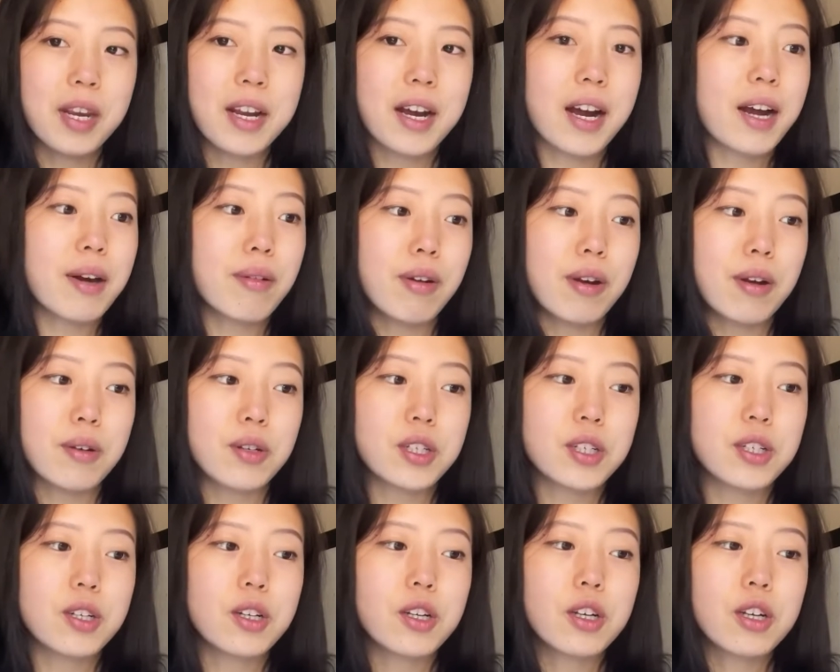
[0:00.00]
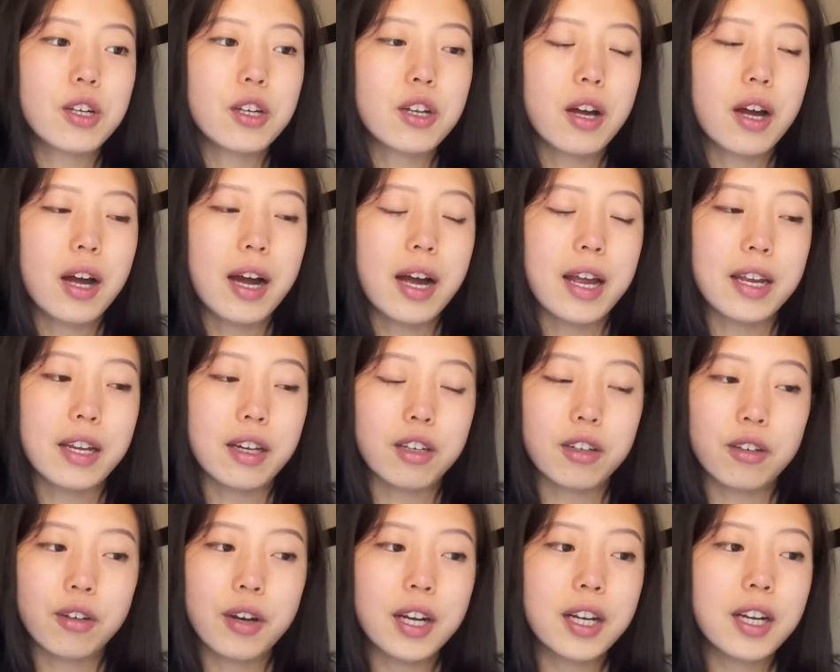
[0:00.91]
I wrote, I
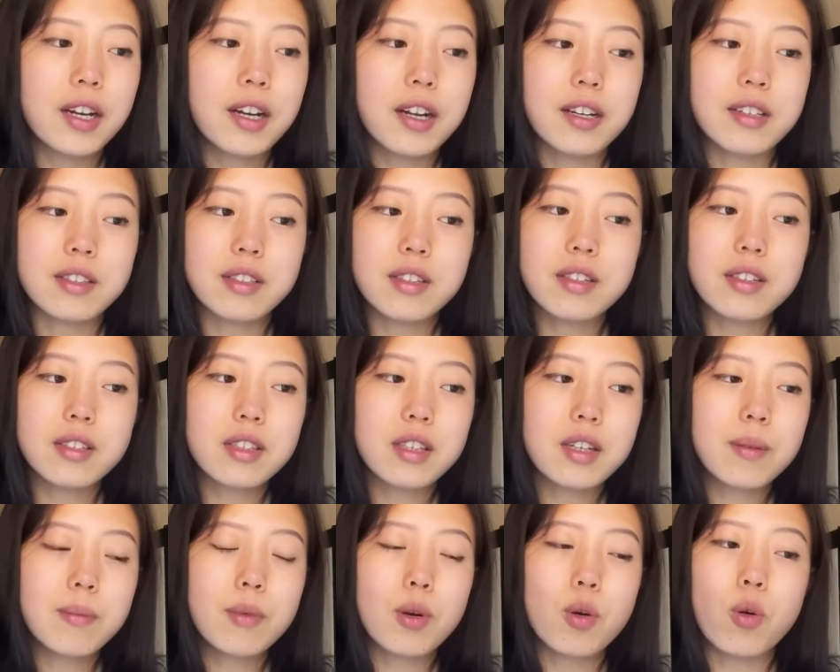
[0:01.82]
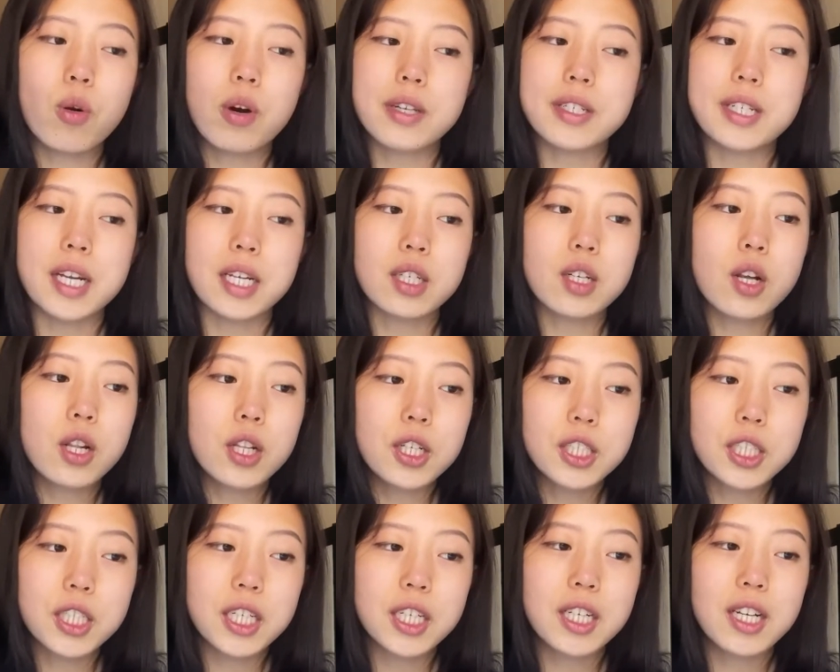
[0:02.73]
created a system or a
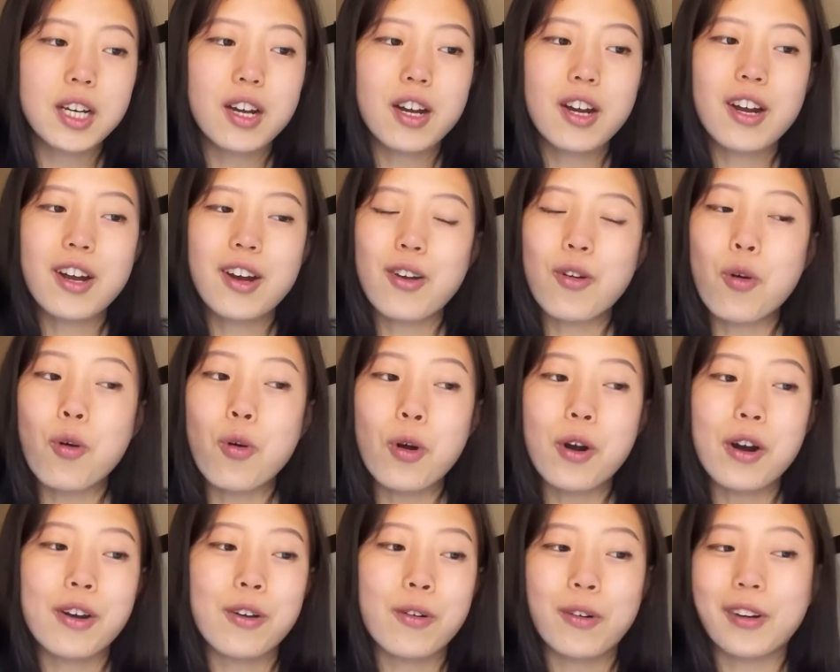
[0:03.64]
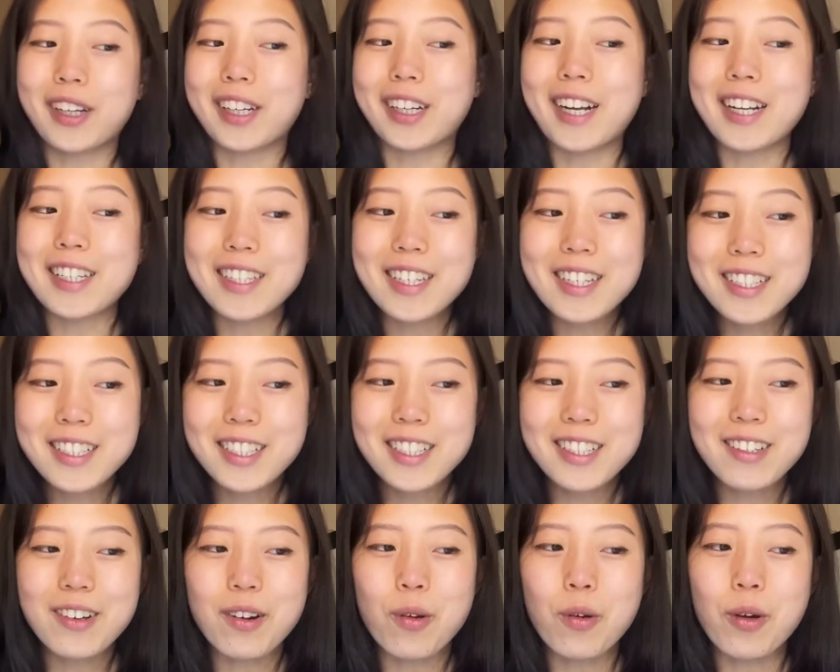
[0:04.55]
technology or an
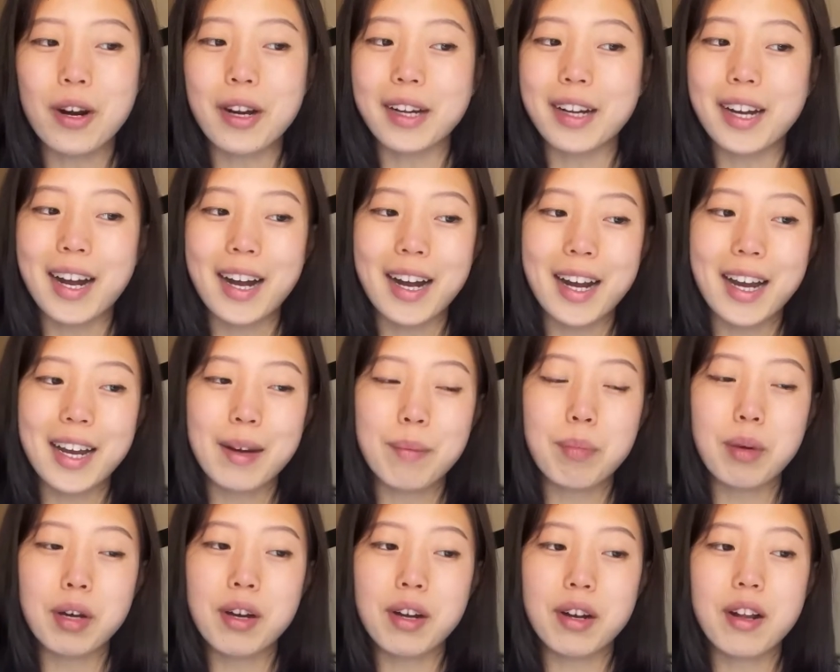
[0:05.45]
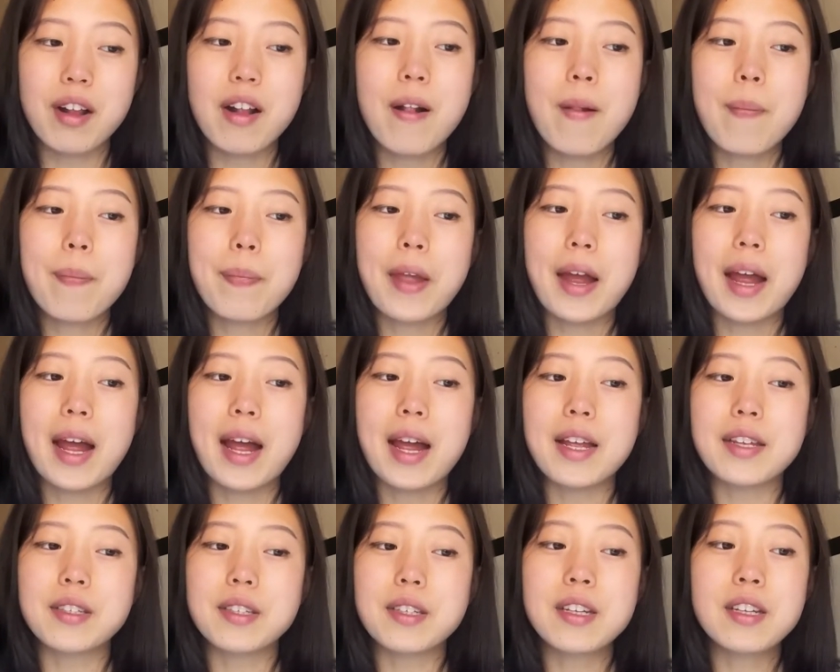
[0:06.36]
organization or a guidebook that
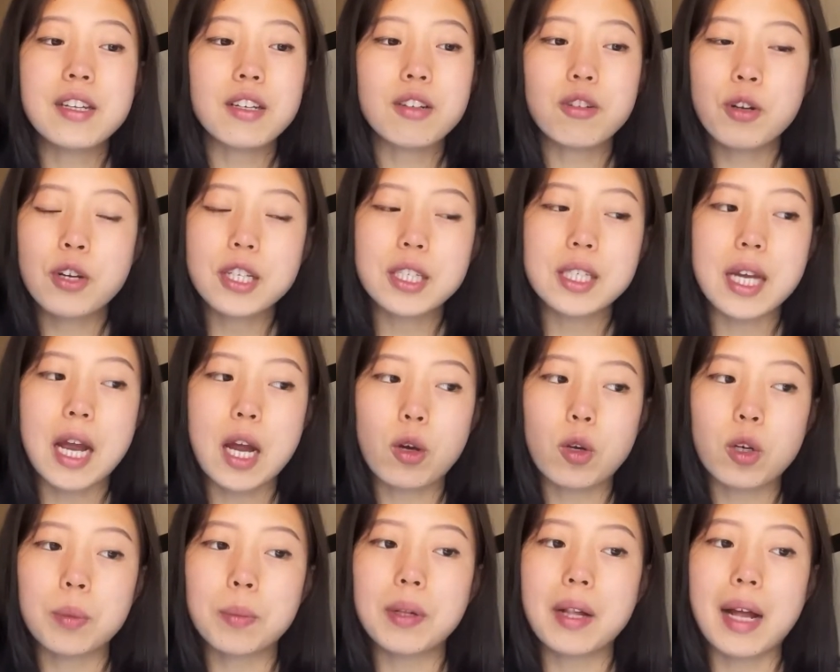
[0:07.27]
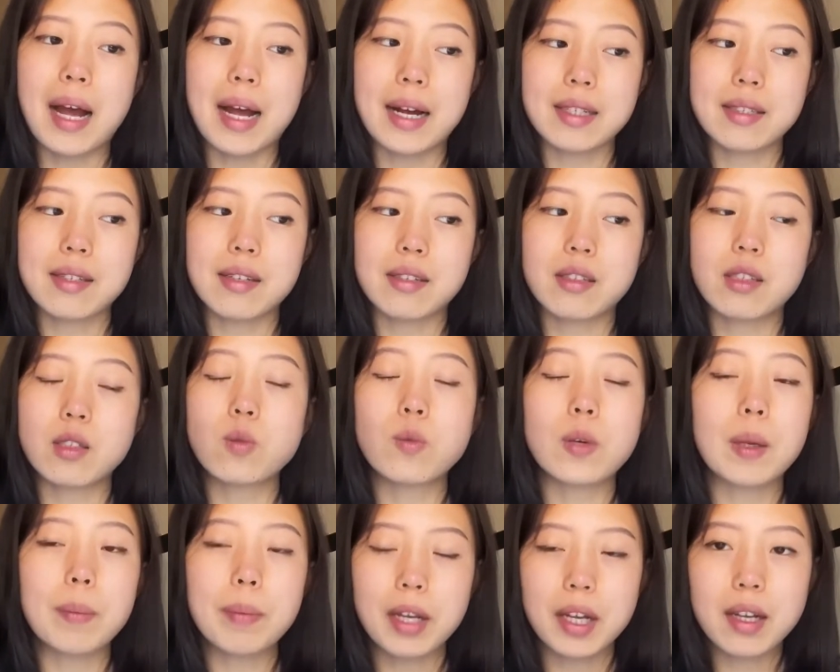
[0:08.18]
has increased equitable access to
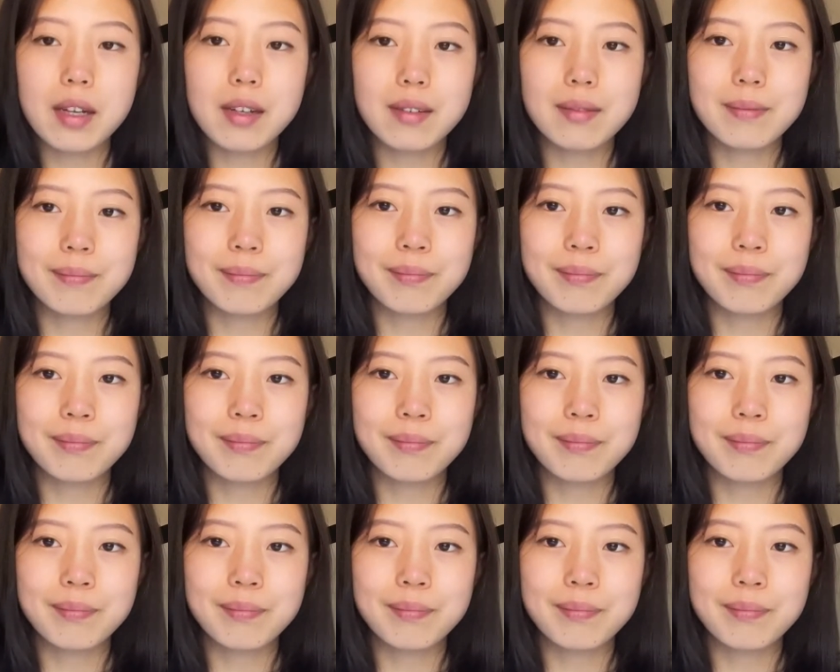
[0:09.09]
well-being.